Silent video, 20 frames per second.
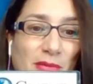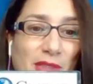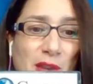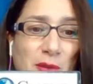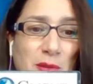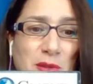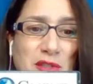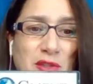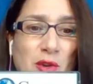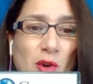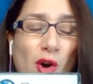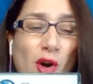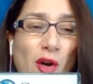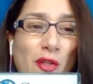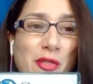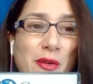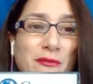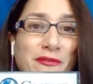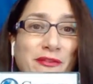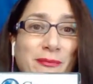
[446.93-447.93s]
It was
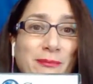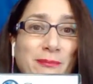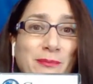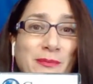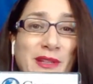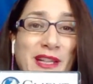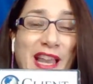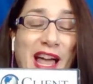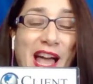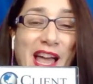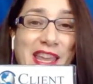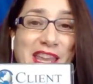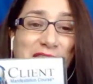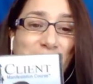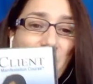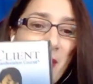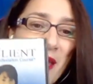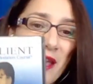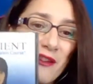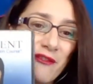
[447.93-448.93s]
called the
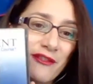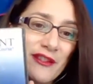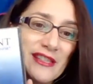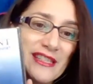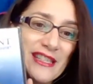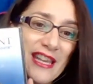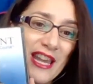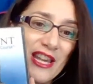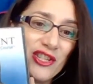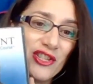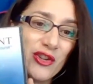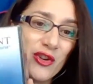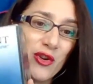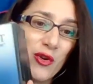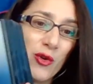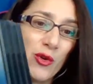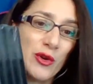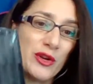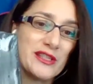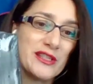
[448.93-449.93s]
Client Manifestation
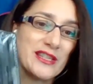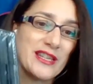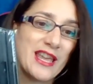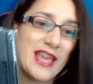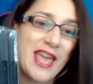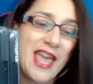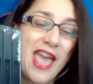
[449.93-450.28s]
Course.